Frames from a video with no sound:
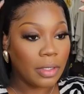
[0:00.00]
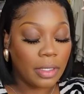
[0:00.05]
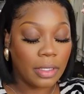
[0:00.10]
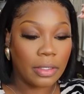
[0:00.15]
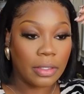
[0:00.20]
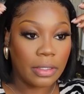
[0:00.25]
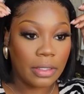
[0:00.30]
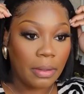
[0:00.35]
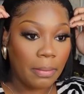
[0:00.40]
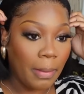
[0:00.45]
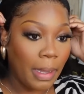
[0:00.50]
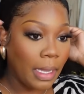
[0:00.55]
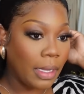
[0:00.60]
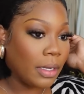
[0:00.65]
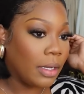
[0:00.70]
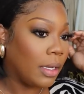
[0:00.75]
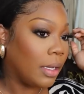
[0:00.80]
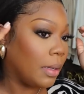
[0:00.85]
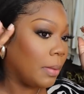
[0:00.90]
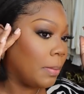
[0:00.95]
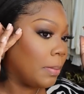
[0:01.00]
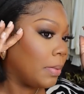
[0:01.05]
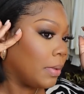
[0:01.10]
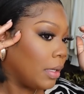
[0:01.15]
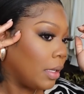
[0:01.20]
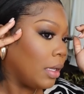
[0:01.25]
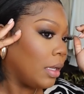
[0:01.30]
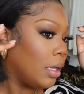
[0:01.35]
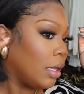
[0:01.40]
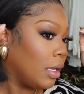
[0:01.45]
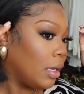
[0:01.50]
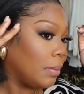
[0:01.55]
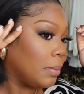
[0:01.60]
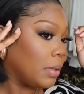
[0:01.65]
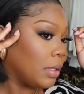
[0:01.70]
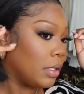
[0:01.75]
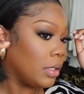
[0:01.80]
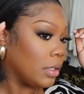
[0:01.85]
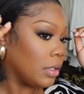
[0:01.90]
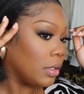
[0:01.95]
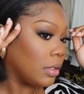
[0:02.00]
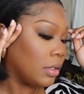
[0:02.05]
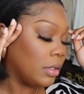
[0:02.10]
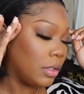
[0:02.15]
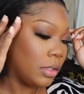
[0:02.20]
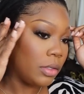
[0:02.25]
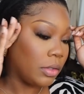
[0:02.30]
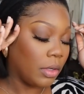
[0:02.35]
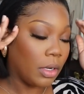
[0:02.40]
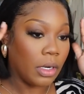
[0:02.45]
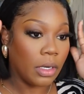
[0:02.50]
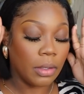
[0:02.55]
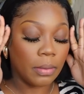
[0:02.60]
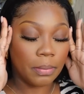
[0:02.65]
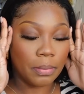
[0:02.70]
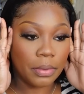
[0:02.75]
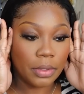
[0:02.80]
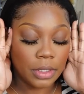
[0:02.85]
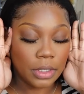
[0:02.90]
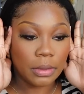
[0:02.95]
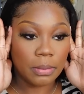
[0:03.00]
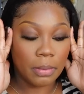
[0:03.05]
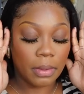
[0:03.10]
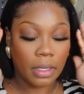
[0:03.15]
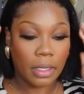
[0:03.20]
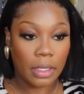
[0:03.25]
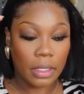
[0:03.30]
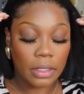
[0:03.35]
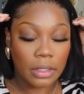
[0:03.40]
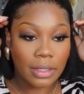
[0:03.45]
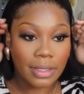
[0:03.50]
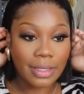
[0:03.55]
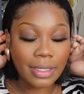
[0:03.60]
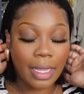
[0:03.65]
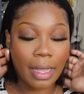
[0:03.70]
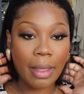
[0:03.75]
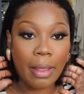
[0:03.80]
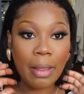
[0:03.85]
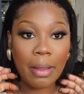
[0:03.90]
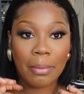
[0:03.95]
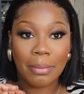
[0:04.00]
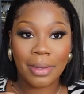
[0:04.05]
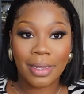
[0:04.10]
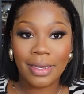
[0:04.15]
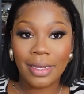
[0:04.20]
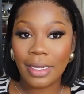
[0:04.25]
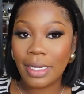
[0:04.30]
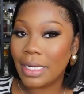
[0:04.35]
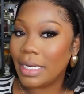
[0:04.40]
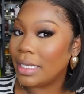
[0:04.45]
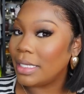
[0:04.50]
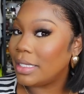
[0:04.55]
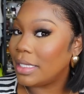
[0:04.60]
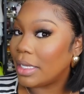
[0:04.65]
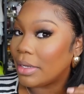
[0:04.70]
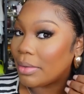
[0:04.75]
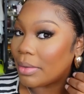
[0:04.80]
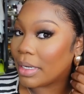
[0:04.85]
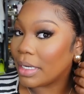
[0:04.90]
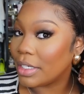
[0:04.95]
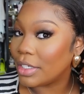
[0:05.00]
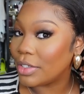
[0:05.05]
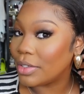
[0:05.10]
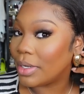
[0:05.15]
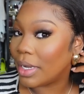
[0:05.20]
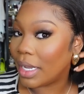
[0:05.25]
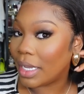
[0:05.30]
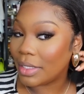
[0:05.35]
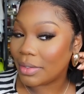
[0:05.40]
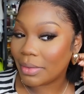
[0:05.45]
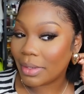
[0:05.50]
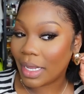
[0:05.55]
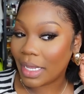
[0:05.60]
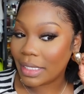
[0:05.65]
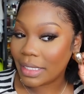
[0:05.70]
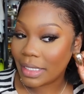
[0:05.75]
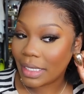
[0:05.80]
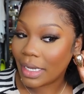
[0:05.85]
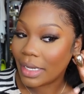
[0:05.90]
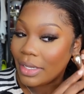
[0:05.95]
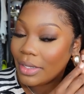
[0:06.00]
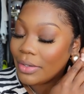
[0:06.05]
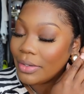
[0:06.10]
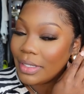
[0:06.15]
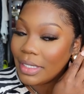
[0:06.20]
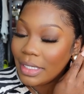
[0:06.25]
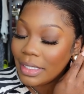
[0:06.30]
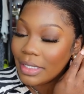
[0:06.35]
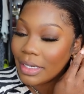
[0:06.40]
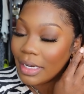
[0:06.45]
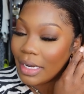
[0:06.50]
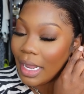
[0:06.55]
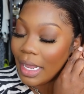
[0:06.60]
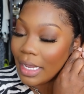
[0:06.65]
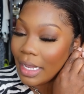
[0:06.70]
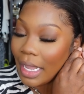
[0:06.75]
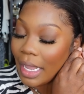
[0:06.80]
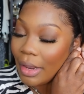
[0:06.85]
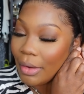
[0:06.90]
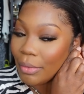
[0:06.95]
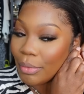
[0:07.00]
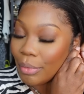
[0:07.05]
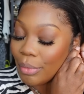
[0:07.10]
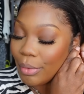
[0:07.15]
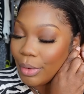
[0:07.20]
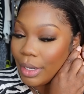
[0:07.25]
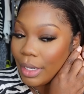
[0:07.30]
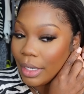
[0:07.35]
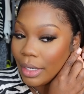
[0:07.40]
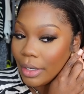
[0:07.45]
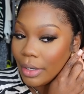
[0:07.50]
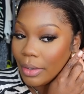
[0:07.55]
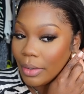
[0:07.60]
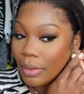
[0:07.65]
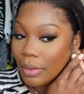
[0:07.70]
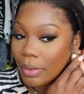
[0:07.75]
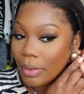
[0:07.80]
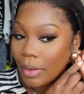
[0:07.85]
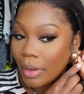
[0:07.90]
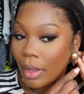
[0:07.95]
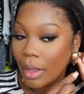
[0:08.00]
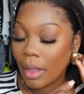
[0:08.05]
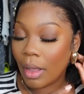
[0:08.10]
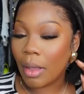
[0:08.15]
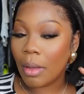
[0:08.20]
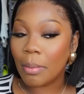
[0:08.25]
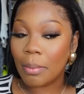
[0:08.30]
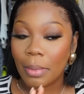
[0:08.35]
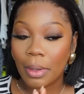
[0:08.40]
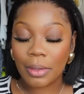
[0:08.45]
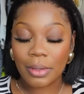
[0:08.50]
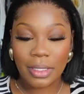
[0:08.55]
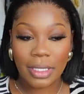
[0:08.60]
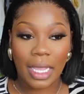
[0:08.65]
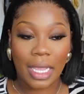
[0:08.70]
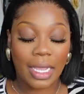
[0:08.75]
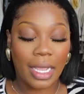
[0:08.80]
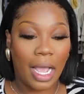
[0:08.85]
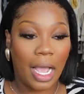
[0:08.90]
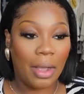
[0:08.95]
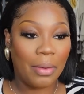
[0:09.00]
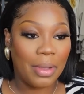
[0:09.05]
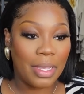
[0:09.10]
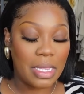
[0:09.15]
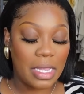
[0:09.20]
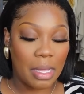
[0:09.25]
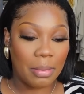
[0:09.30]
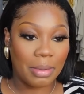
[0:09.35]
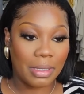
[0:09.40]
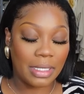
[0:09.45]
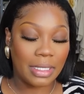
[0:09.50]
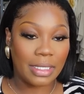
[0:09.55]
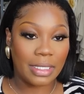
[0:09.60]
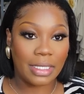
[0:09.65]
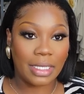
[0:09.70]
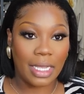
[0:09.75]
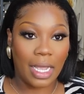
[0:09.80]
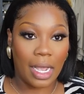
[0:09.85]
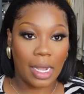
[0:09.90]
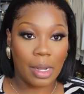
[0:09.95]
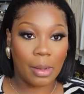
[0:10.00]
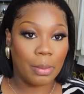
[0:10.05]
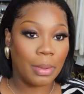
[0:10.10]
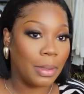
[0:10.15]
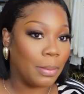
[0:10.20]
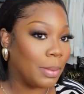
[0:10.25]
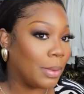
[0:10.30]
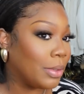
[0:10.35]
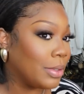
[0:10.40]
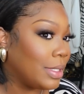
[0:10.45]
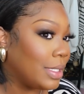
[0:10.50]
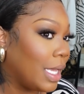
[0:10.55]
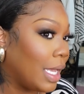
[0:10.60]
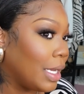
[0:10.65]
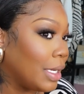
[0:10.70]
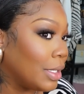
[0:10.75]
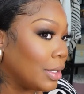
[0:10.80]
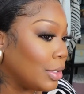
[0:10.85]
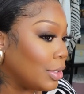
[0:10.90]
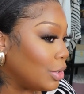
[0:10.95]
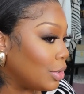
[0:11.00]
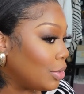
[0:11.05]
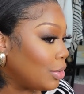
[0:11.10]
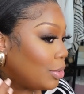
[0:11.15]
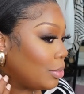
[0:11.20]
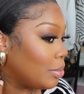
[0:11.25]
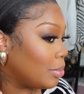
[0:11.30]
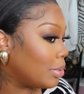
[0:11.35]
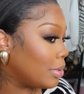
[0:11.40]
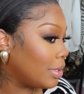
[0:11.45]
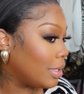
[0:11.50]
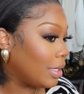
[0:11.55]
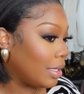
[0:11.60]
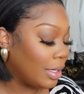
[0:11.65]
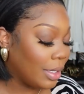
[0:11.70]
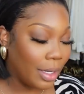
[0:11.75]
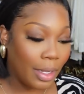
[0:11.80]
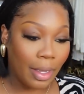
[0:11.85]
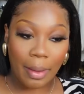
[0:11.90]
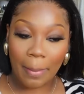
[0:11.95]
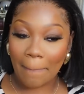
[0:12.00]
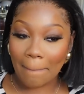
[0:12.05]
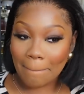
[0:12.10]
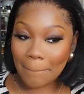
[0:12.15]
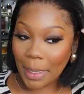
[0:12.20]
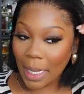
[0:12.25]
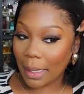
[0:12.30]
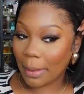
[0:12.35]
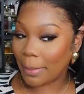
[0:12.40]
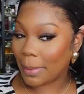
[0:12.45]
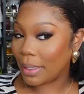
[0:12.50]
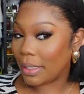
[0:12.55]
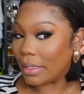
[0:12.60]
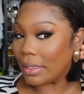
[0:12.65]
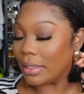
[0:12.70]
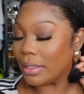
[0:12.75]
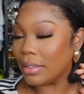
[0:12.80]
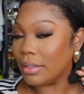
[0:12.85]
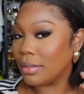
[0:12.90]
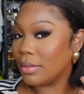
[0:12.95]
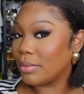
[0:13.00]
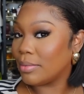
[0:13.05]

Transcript: here's the makeup. I'm gonna try to push my edges down. But look at these earrings, you guys. When I tell you these are like a real Bottega, I always say Balenciaga, but Bottega dupe. Baby,